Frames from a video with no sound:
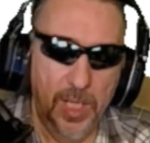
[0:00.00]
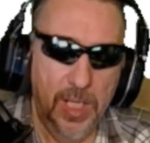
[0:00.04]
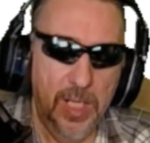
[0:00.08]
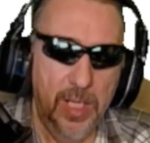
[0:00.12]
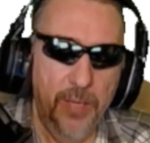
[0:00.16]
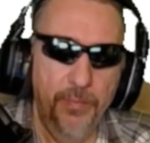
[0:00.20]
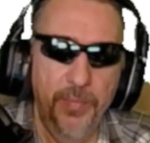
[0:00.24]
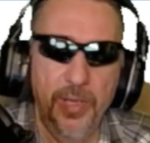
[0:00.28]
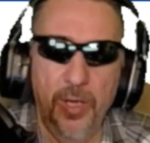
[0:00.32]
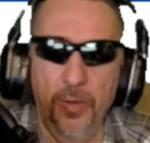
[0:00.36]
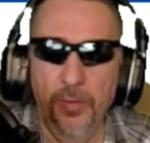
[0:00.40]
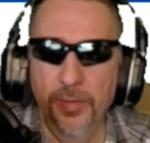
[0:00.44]

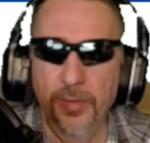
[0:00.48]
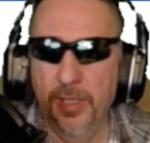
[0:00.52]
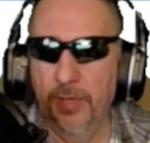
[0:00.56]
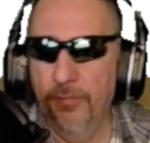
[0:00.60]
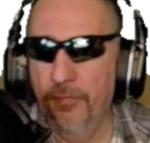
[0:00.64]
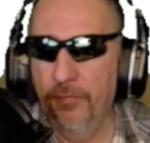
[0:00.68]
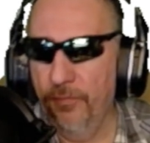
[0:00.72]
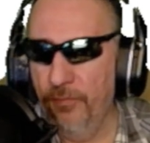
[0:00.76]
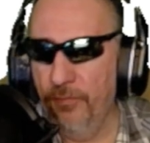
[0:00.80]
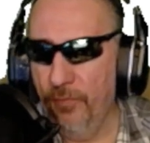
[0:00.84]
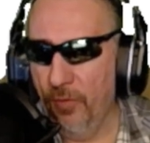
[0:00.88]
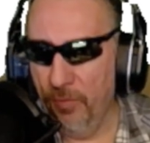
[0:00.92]
Been on there for
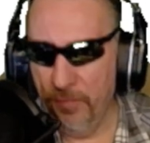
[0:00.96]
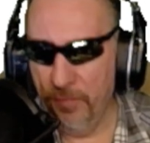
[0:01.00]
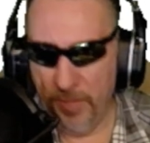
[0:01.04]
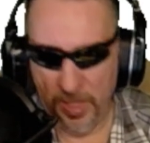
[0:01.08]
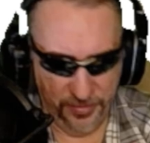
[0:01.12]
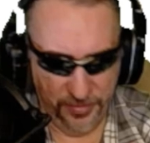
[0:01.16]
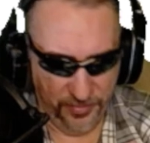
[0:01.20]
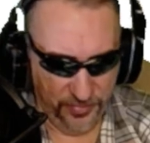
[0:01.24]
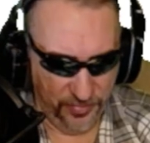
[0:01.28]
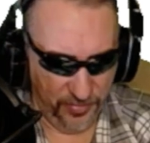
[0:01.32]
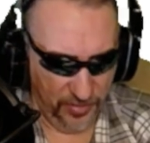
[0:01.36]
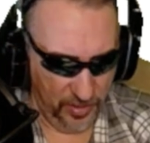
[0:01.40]
four
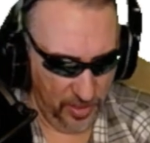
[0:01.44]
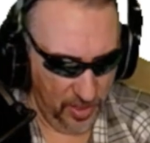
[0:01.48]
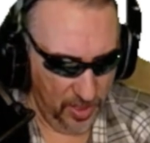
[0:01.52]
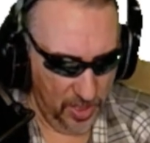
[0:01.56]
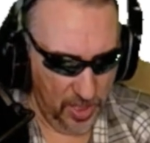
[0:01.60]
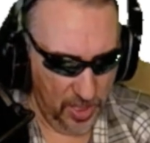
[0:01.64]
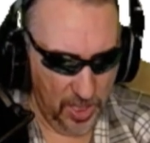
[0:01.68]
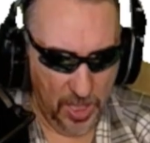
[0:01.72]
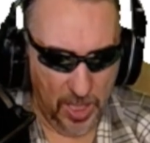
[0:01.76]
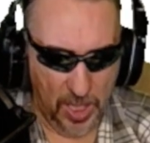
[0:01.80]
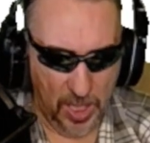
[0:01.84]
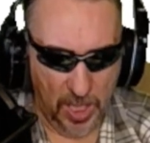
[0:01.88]
months.
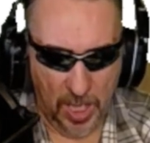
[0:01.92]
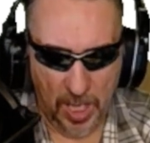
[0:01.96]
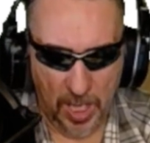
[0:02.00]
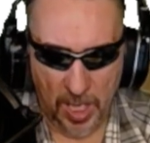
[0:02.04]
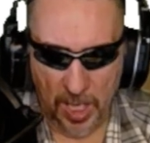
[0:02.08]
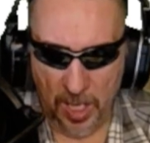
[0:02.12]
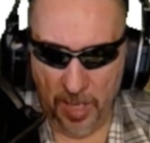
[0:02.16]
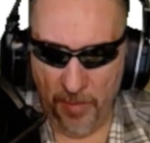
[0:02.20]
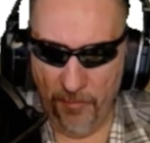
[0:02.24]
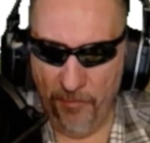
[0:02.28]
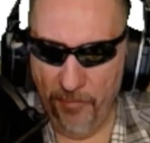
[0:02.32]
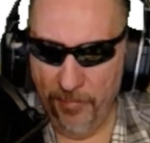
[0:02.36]

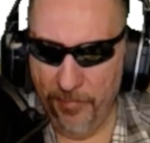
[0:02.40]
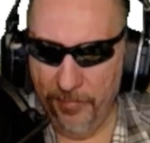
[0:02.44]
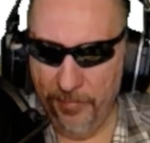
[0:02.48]
Um,